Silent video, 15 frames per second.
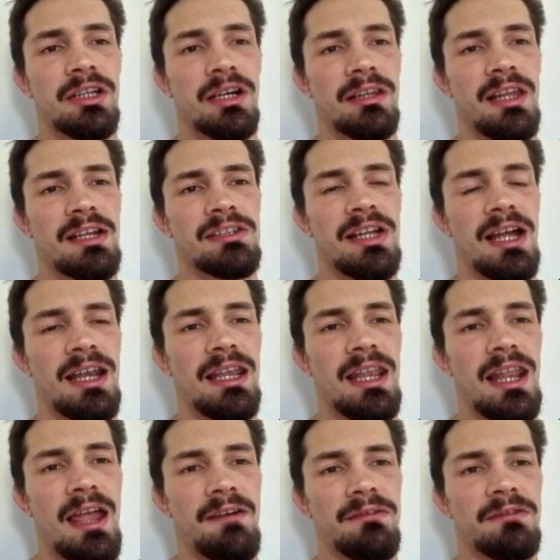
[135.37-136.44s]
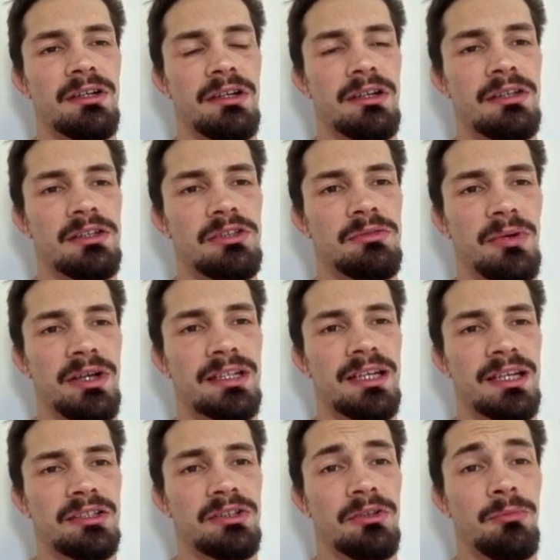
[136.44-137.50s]
and there's that left spin
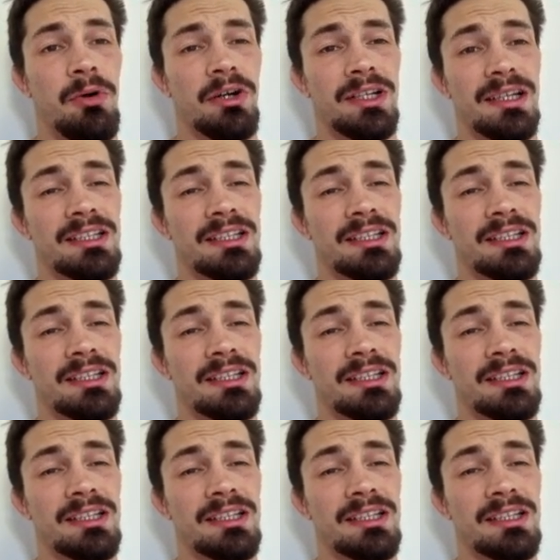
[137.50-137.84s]
kick to the body.